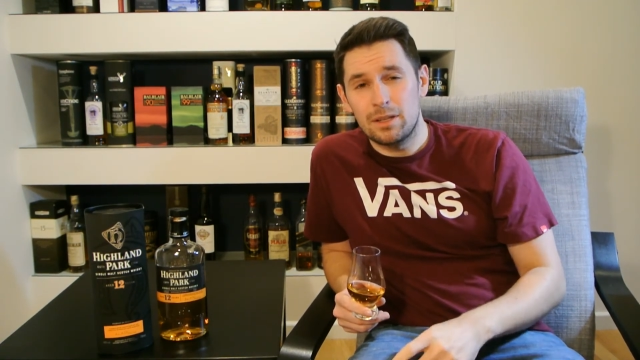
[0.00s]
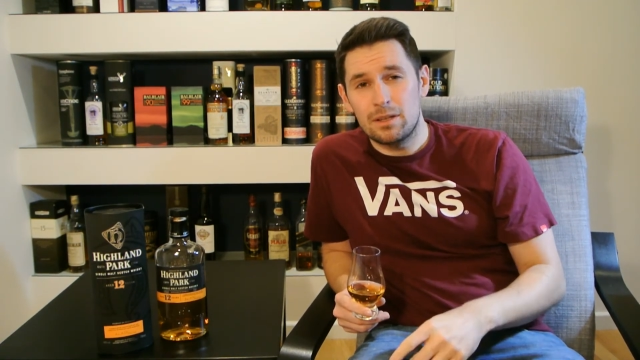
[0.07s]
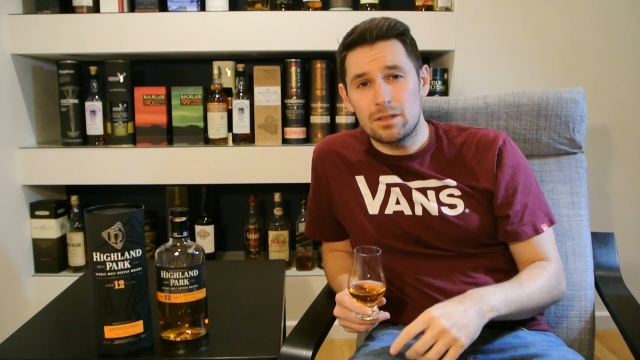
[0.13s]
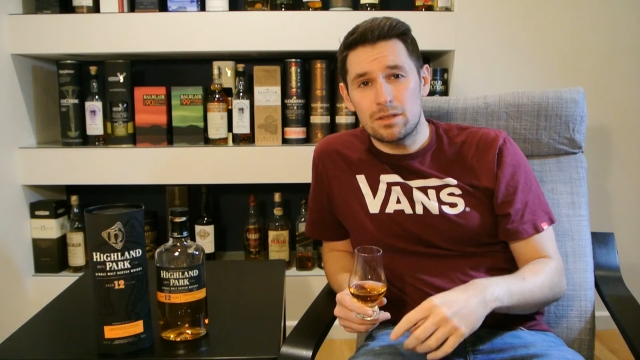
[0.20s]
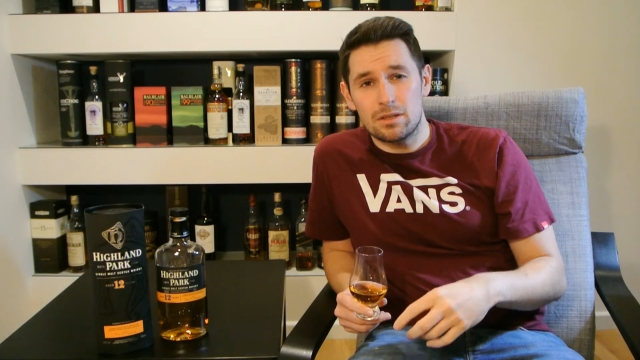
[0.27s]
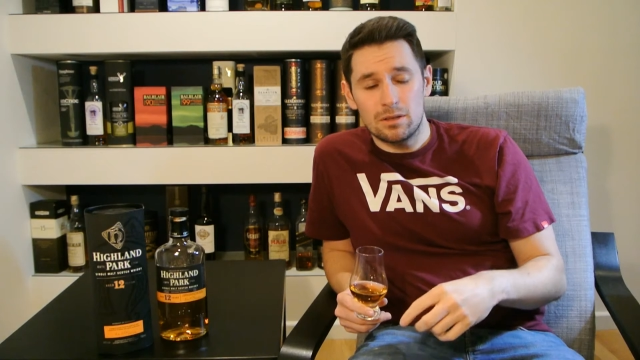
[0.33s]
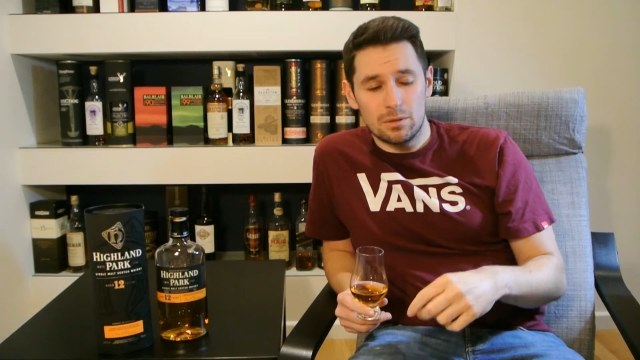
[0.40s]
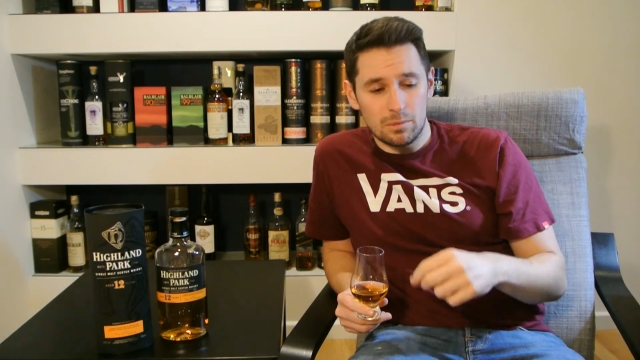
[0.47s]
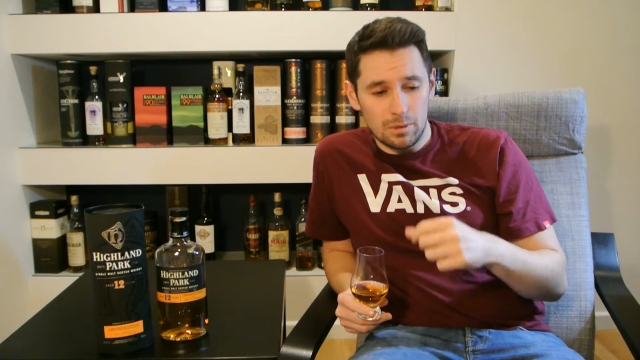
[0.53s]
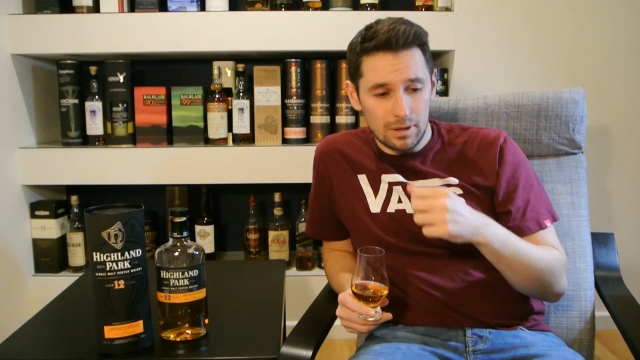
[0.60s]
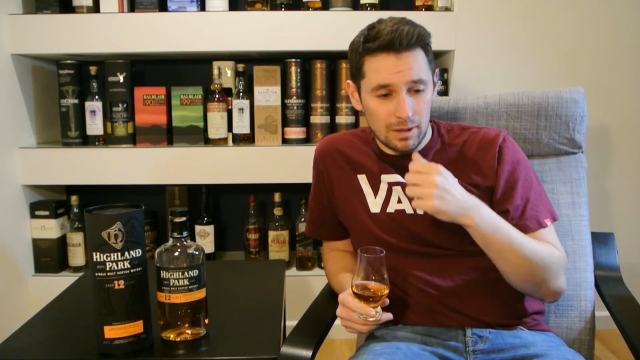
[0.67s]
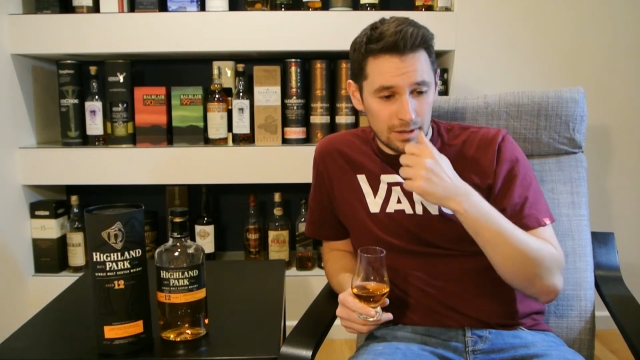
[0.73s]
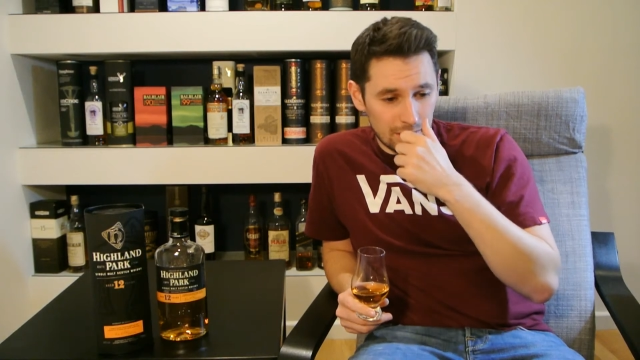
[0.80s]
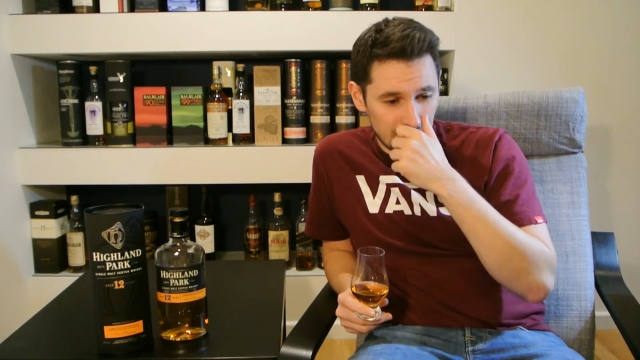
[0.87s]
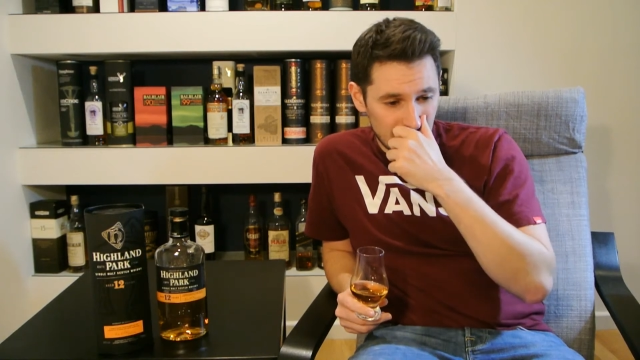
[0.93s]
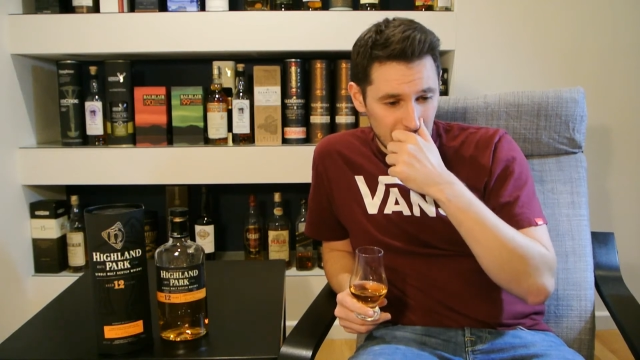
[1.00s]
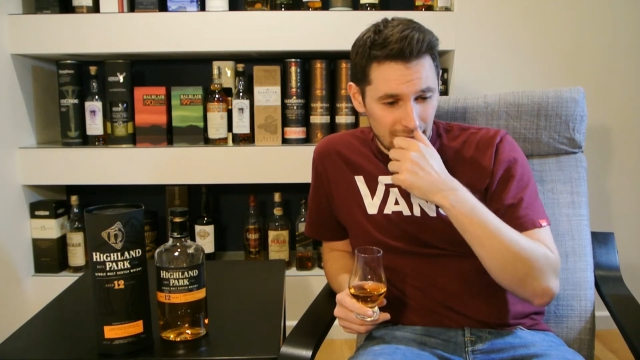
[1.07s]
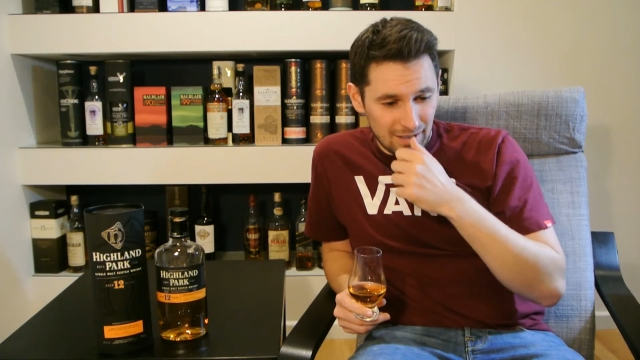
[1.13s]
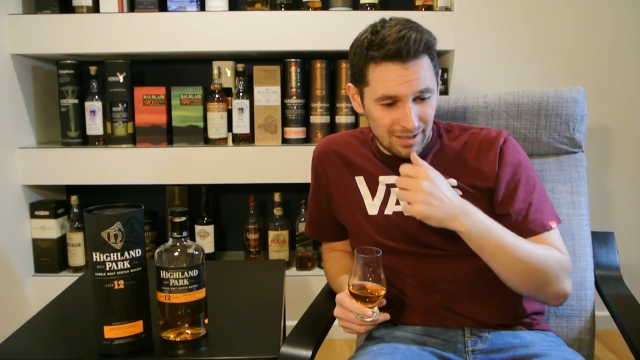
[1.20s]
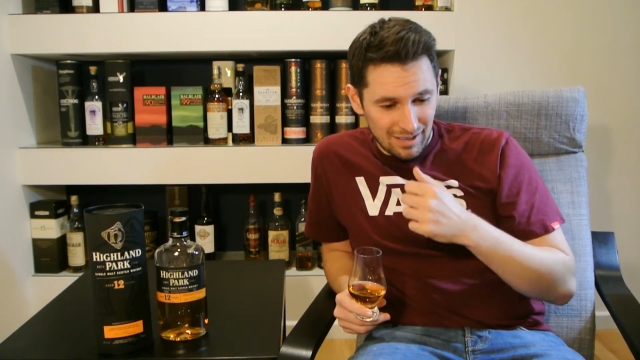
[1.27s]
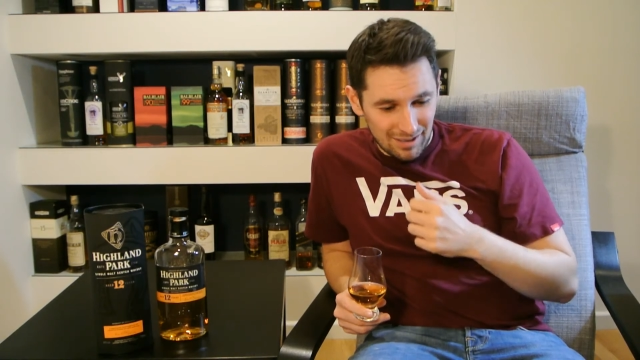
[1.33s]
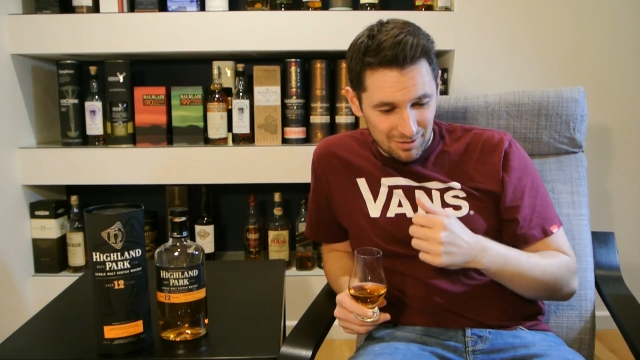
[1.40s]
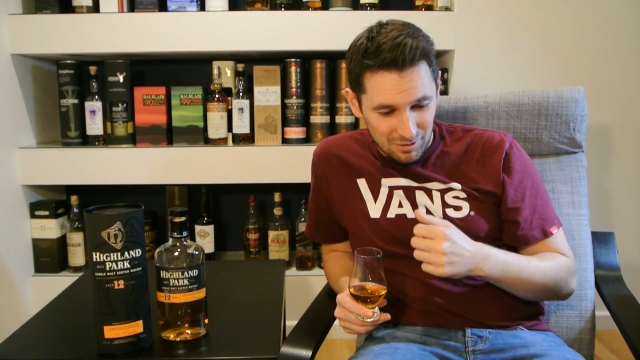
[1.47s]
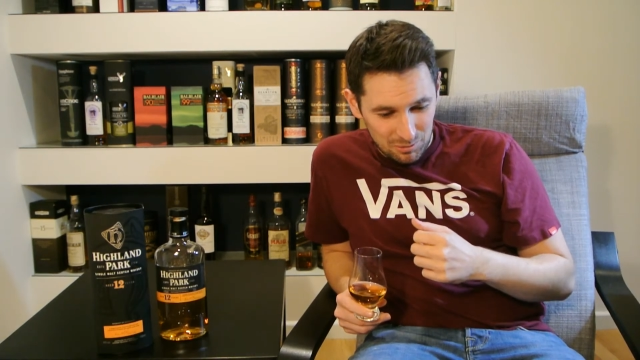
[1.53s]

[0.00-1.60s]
So I